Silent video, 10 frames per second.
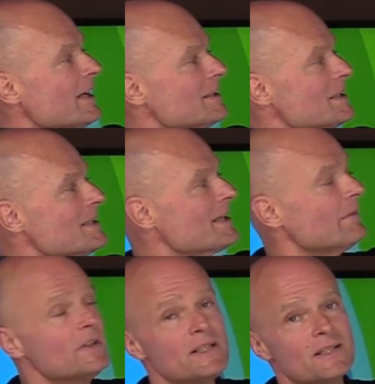and
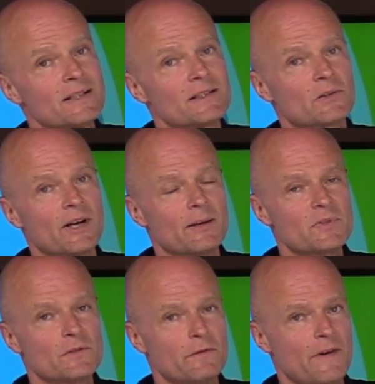76
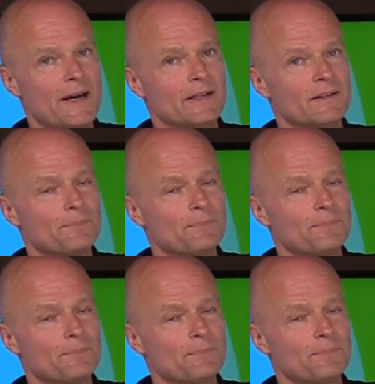grams of fat.